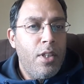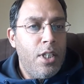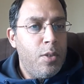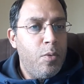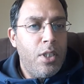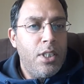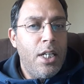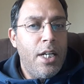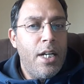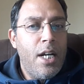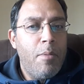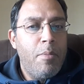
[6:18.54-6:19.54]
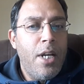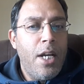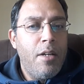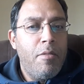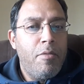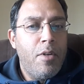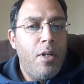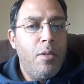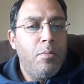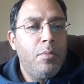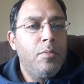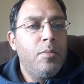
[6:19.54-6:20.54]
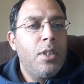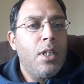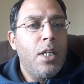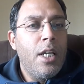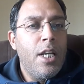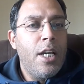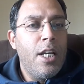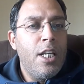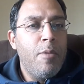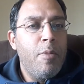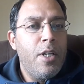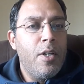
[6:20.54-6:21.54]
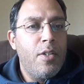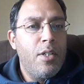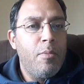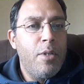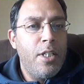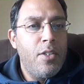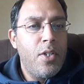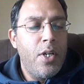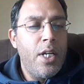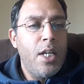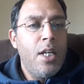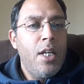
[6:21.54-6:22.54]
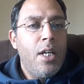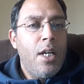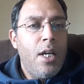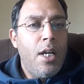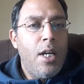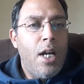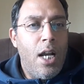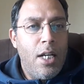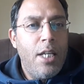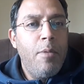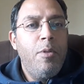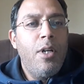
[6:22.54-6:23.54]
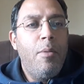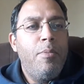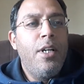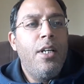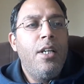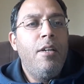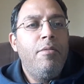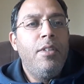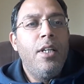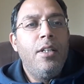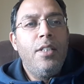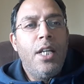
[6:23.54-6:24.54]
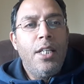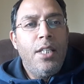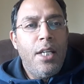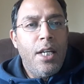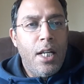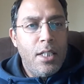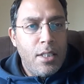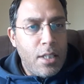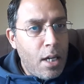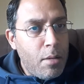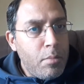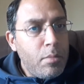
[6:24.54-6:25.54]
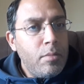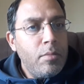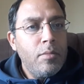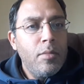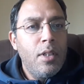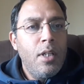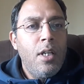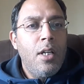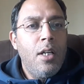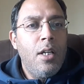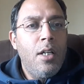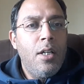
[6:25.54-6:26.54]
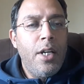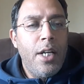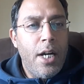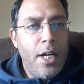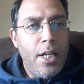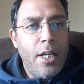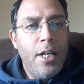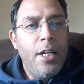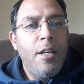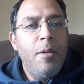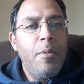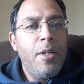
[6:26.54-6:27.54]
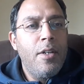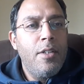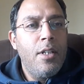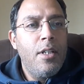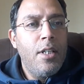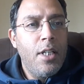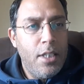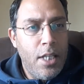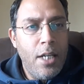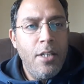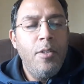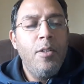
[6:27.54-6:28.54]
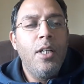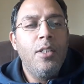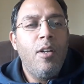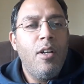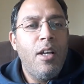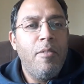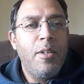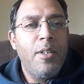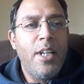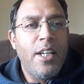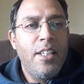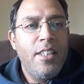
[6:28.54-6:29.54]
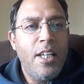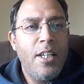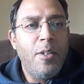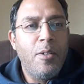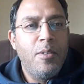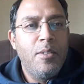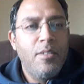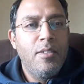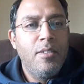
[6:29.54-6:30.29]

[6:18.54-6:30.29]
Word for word: this was a little update from Canadian Immigration Ministry, and I'll keep you updated if there is anything else come regarding Canadian immigration. Till then, you guys all have a good day. Thank you.